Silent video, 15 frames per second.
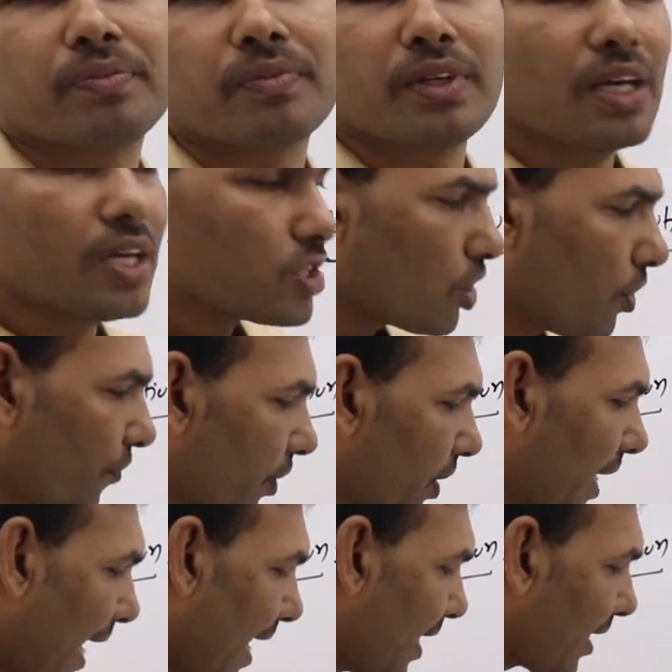So if you
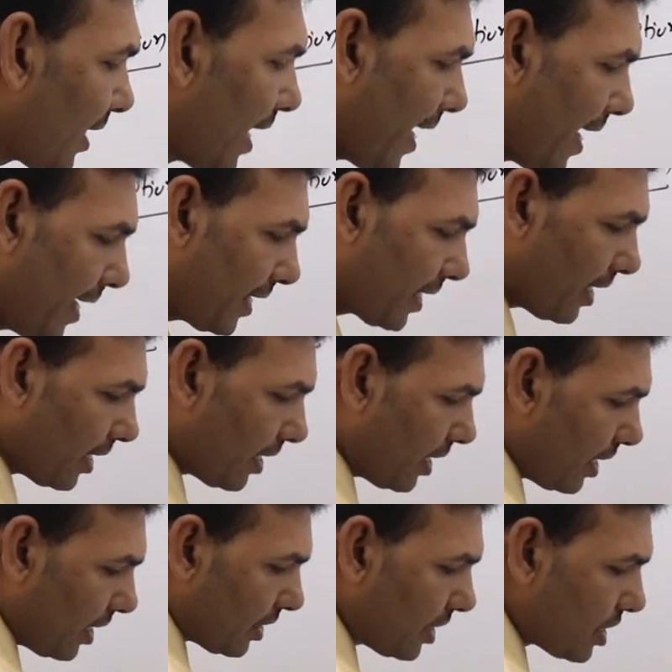calculate
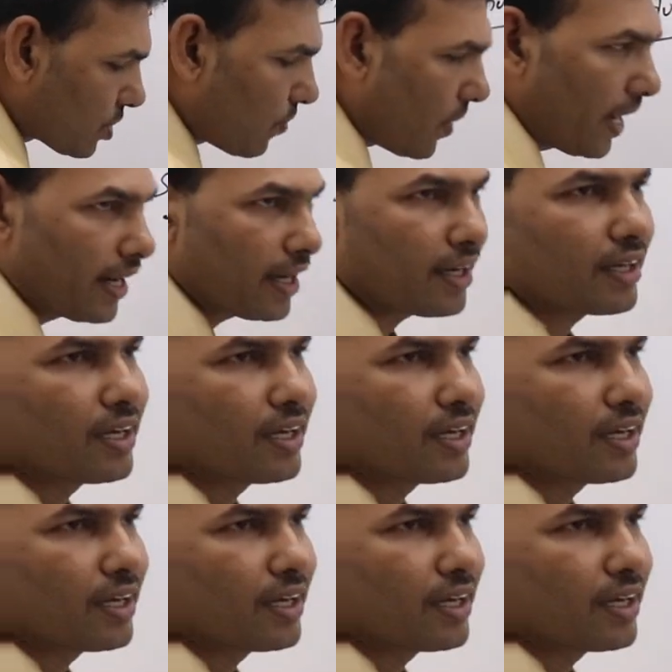this one